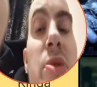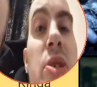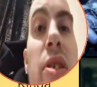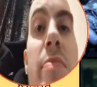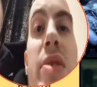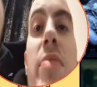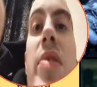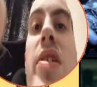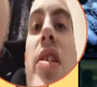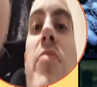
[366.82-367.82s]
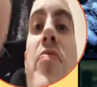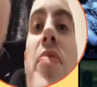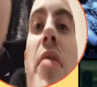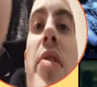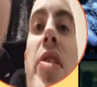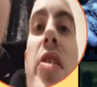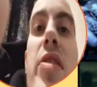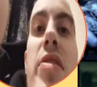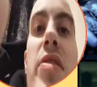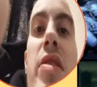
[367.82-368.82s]
Asylum did make him very
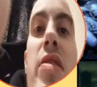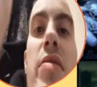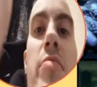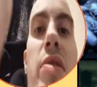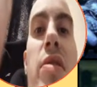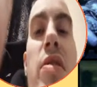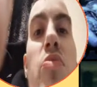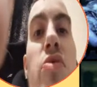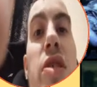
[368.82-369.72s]
kind of da- in the more